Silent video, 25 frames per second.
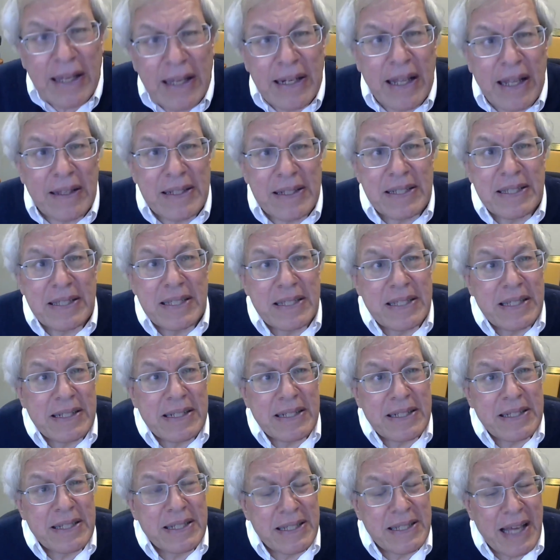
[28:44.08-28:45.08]
Now, this
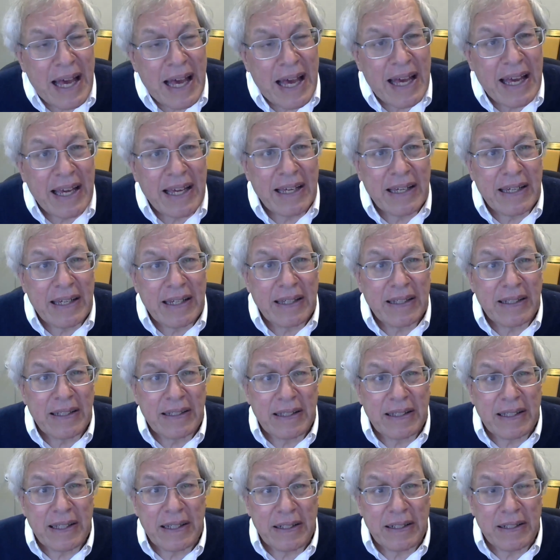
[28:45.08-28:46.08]
isn't to say
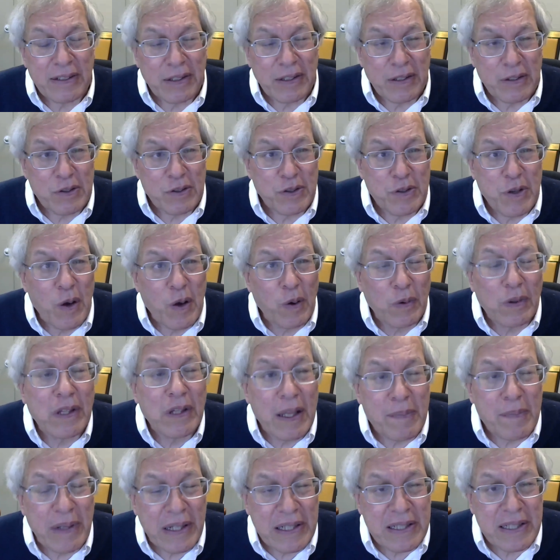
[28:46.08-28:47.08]
that there's no
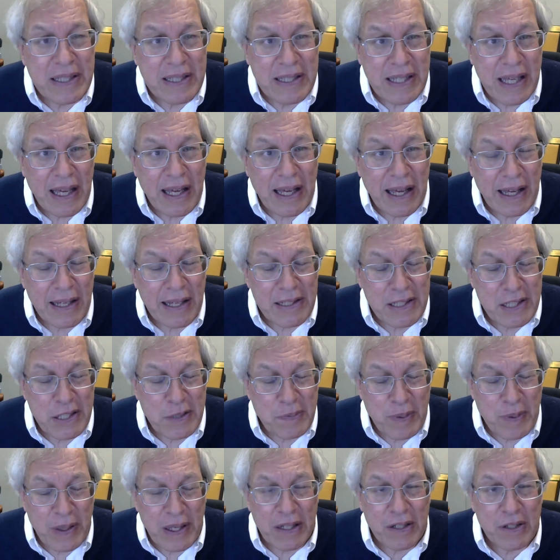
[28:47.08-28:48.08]
limits on
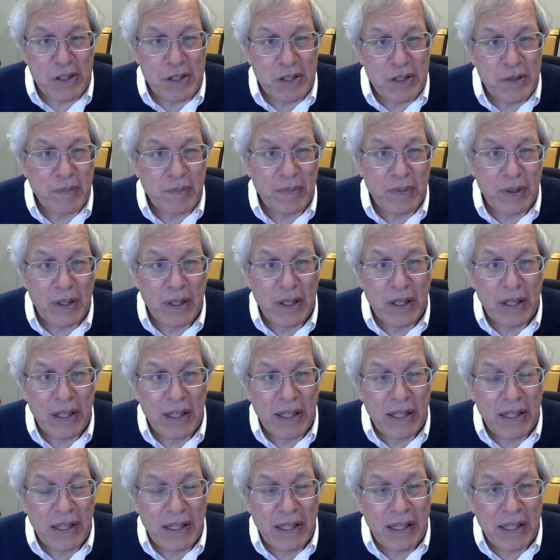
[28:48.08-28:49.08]
speech.
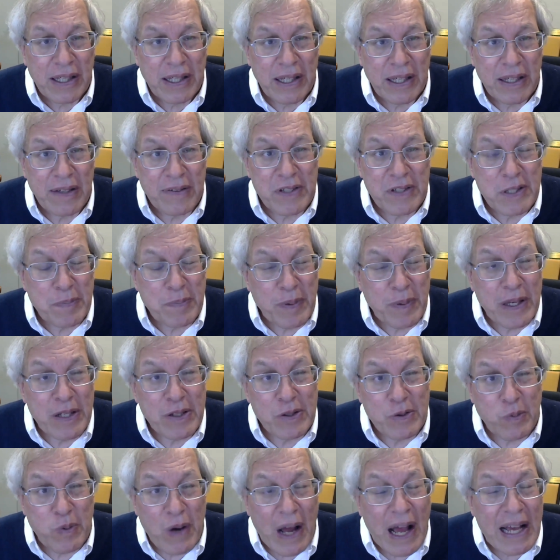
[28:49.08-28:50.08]
If
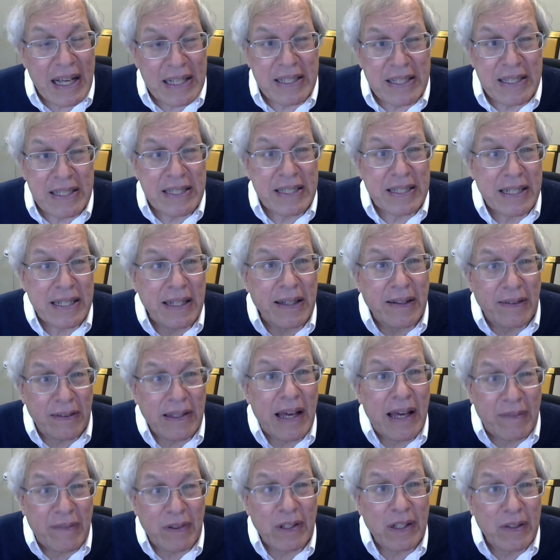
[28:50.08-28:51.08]
speech rises to the
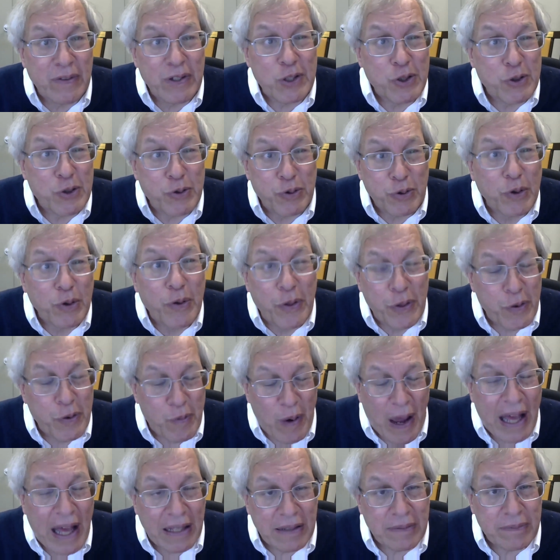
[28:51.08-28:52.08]
level of a true
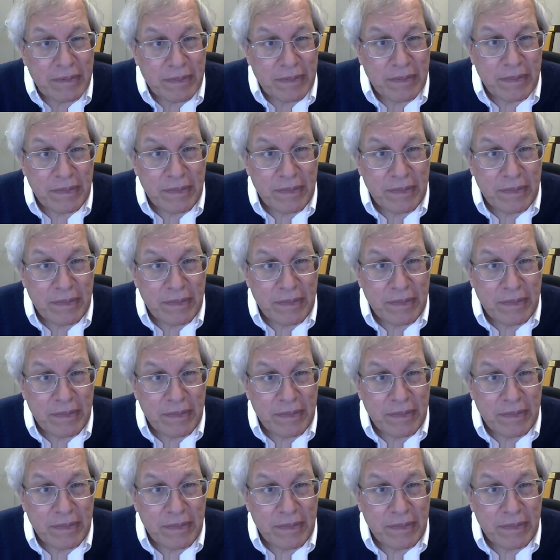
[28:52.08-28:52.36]
threat